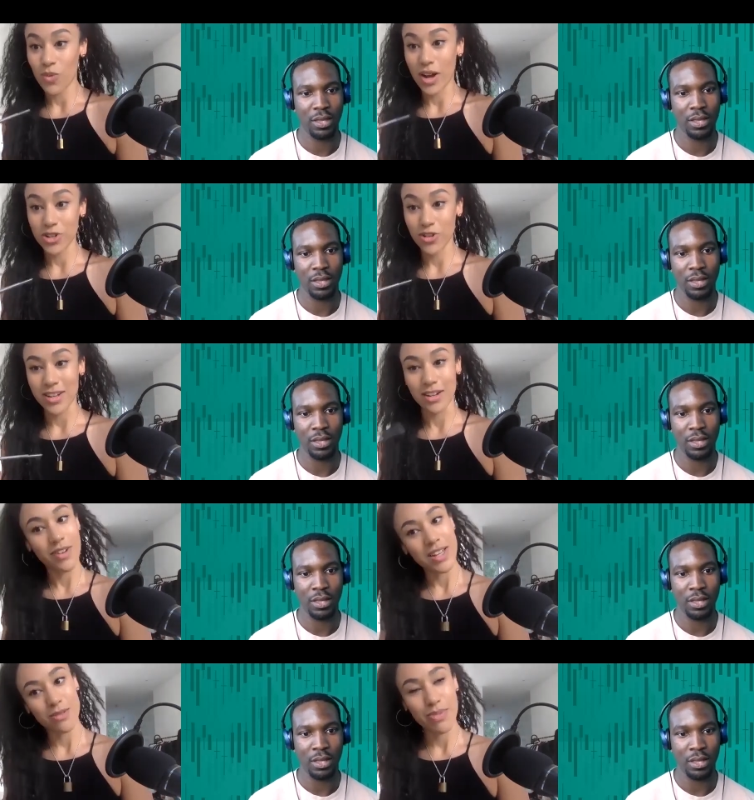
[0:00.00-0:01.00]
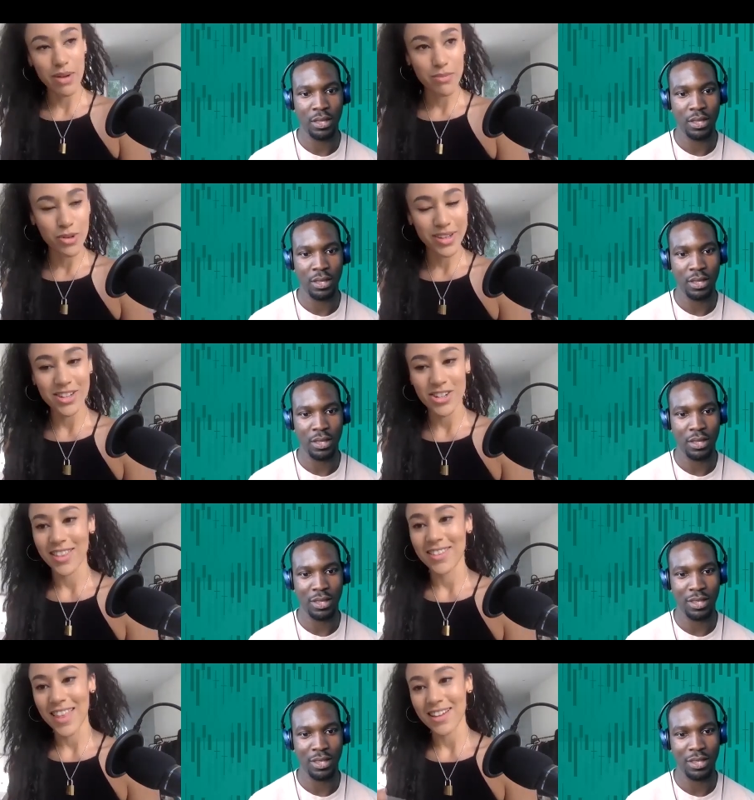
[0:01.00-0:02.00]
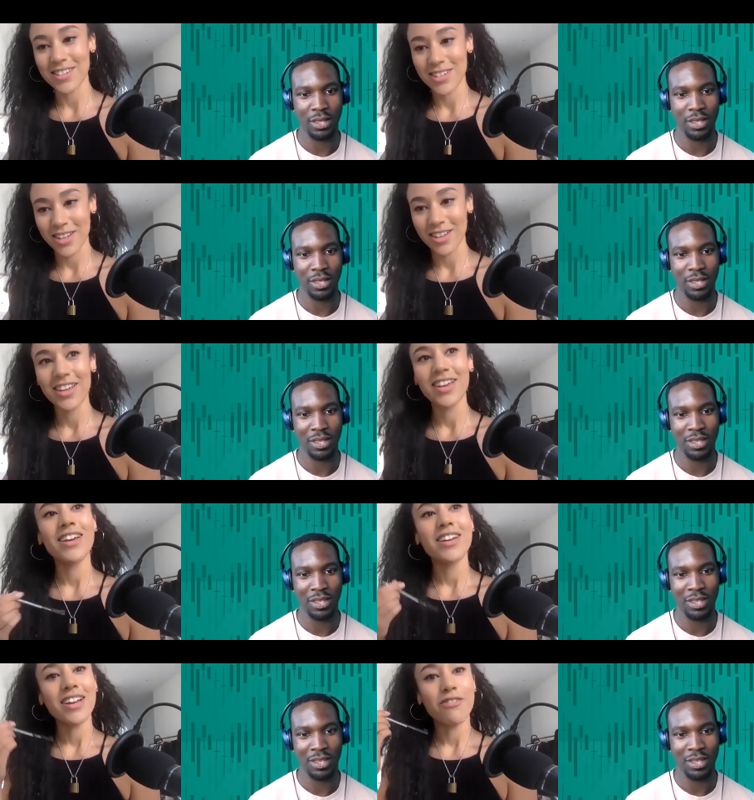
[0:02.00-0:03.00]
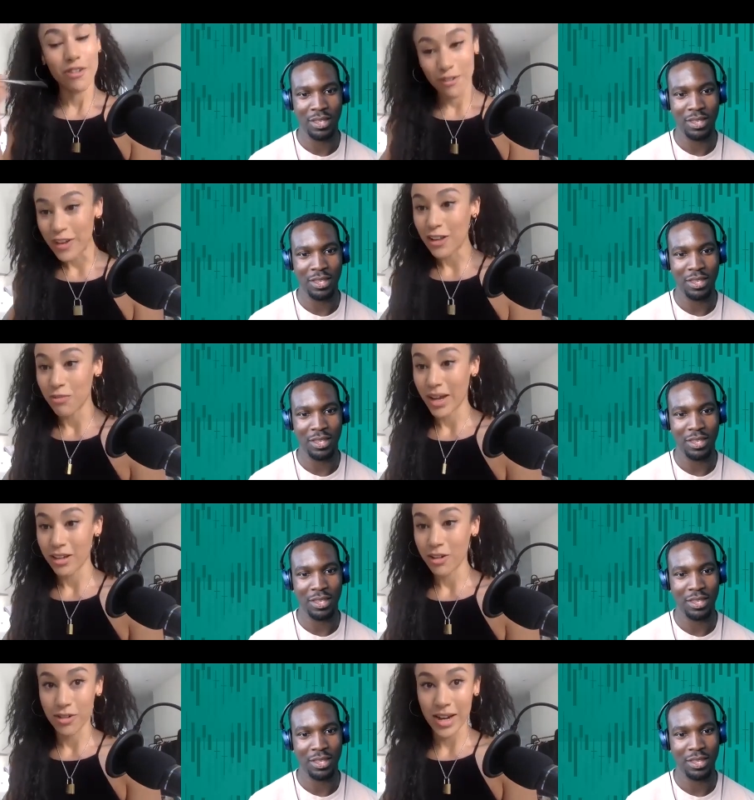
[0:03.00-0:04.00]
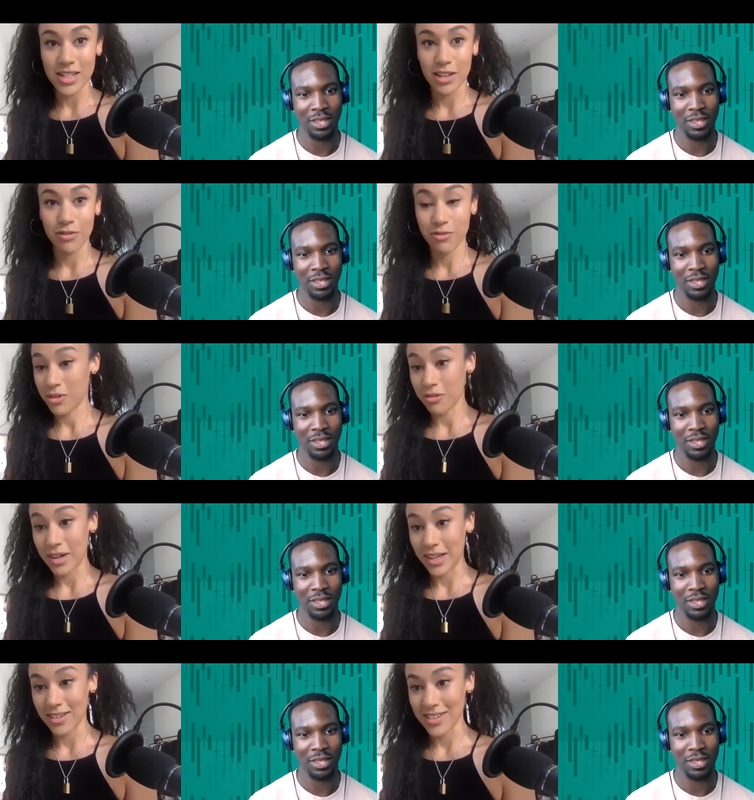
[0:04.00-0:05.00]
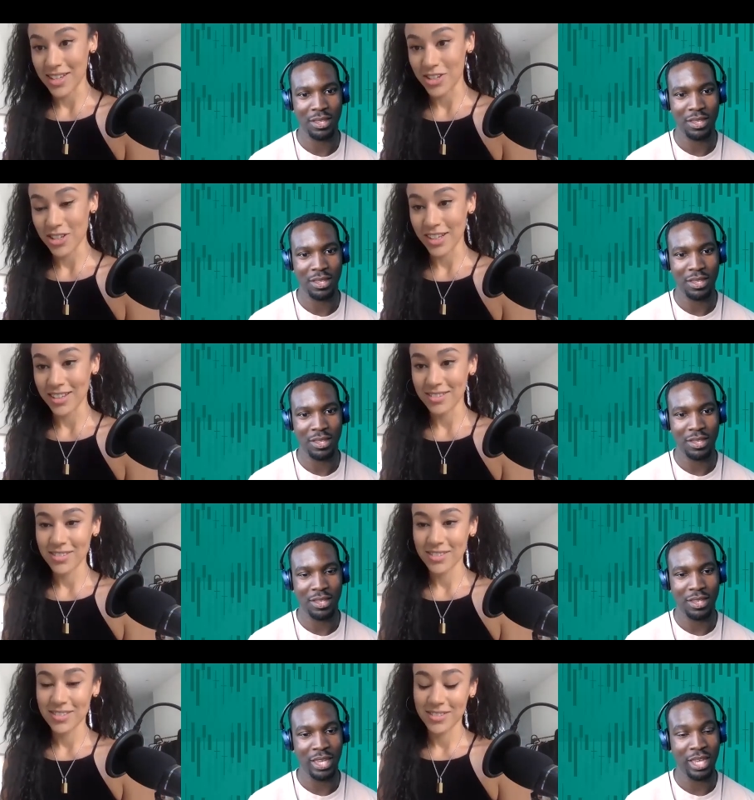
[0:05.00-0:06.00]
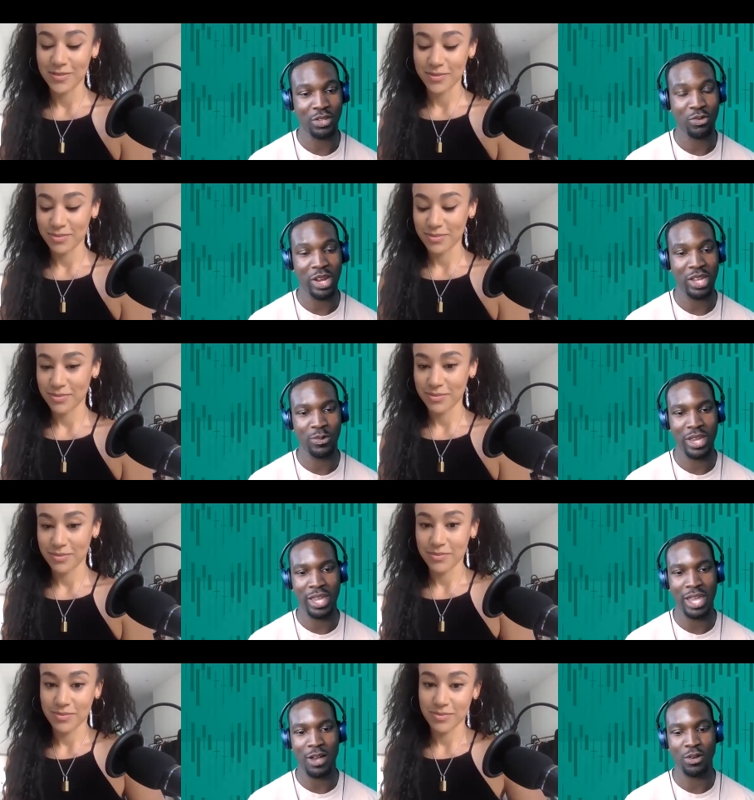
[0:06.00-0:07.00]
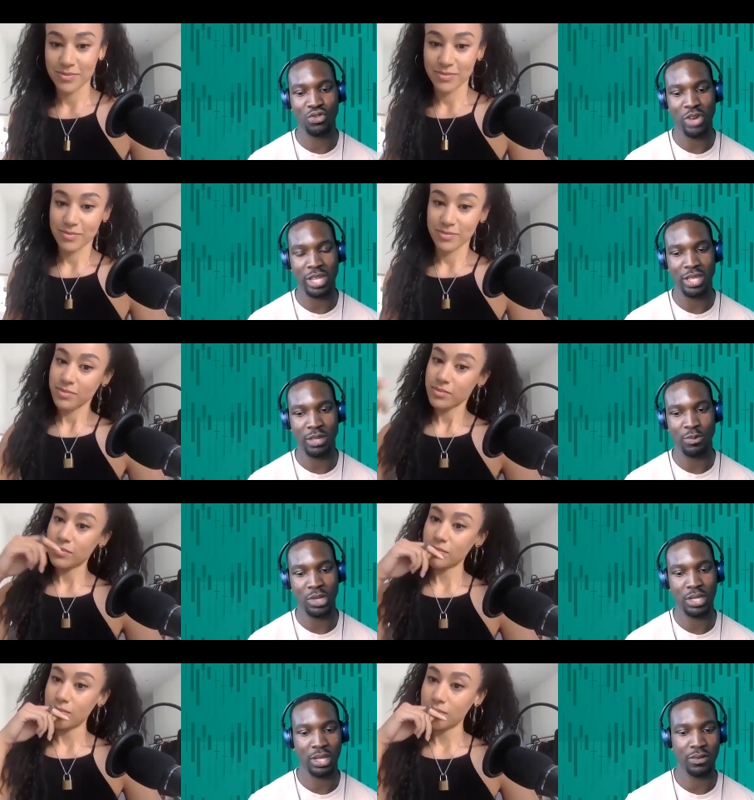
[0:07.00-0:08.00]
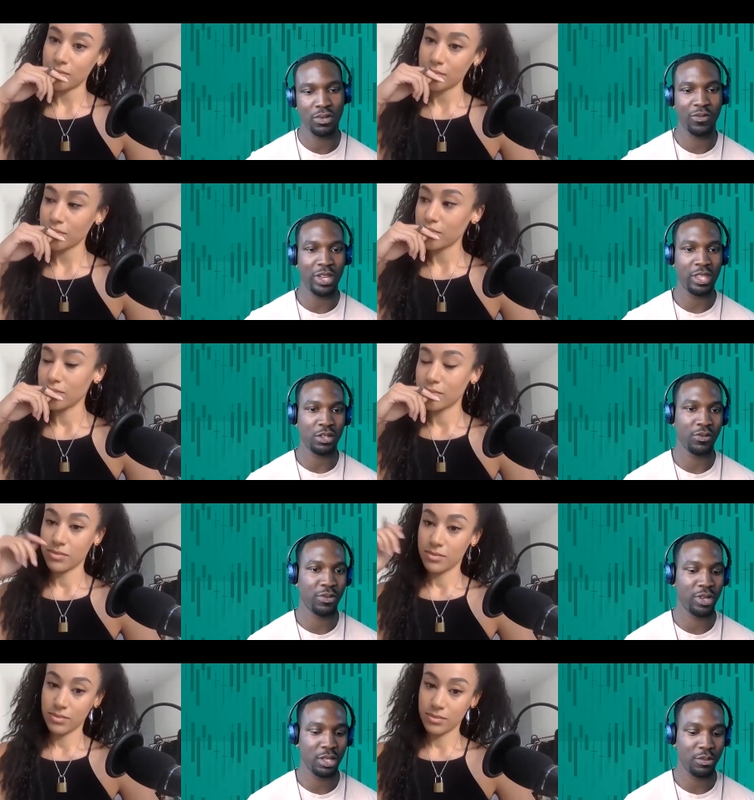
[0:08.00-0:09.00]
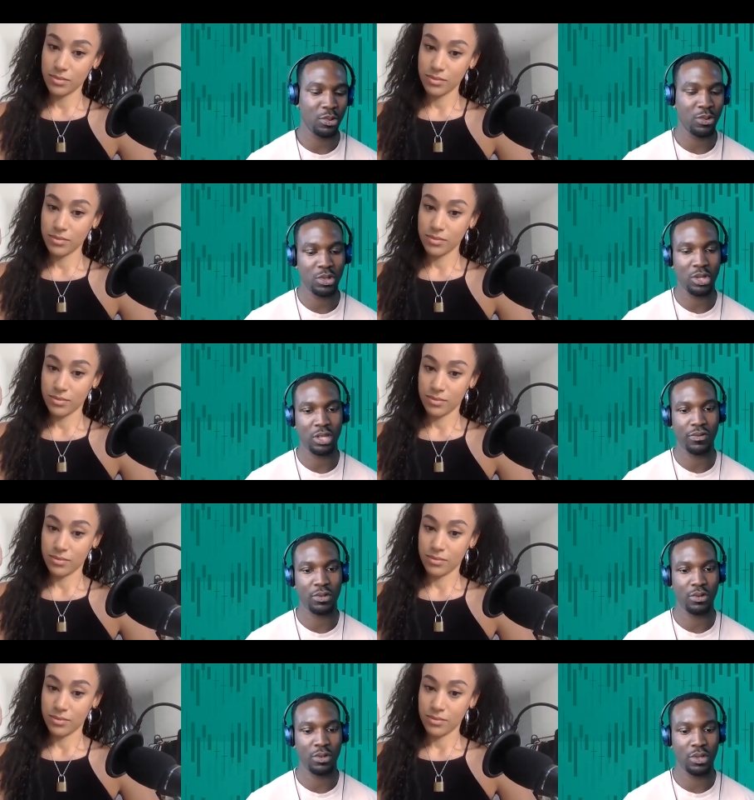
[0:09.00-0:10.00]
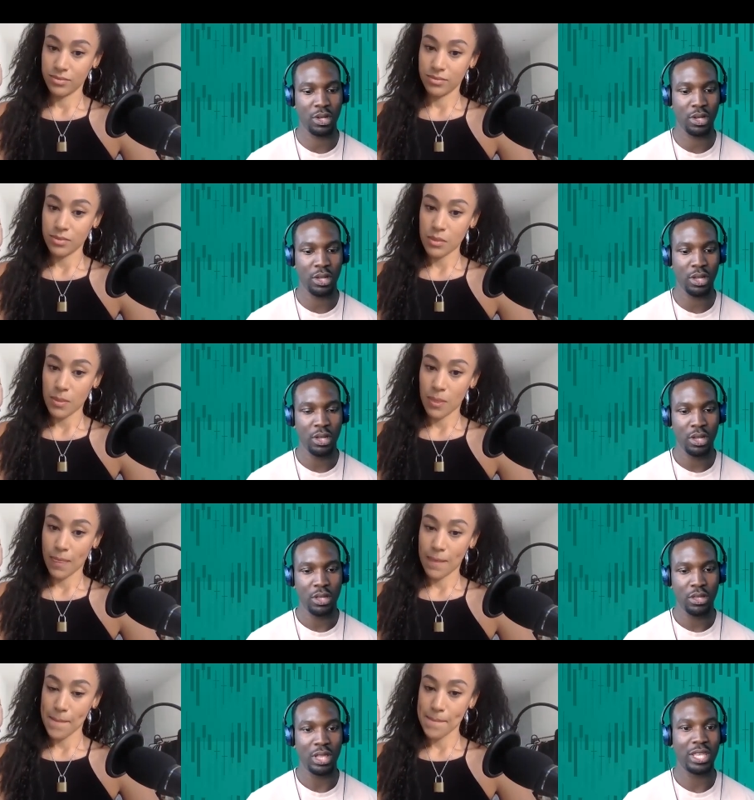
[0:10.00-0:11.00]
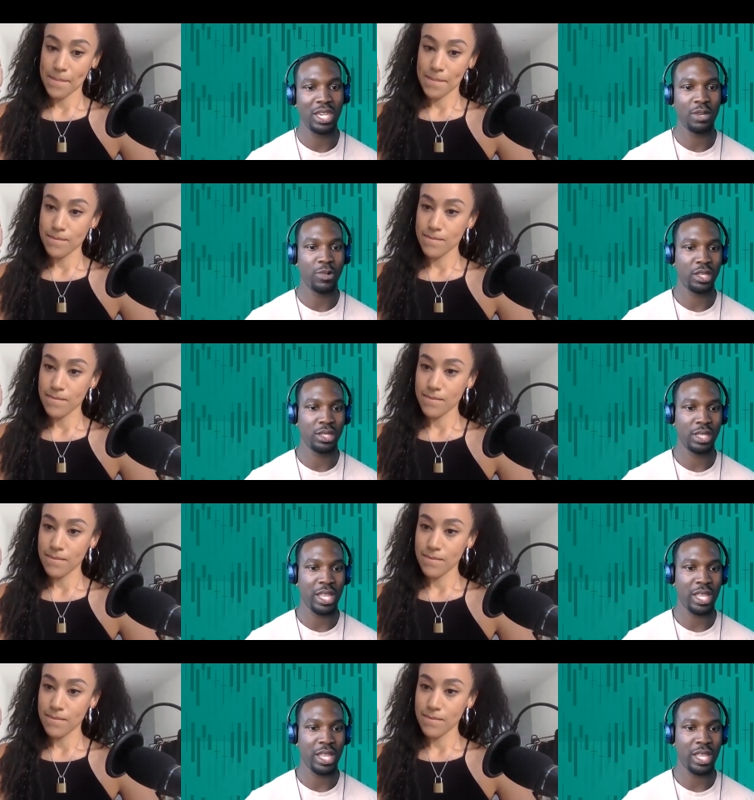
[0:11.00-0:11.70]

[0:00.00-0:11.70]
Speaker 1: why I traded first to pay my mortgage and then to fulfill my creative career, essentially
Speaker 2: yeah, it's great the way how trading once it gives you financial freedom, it also gives you the the leeway to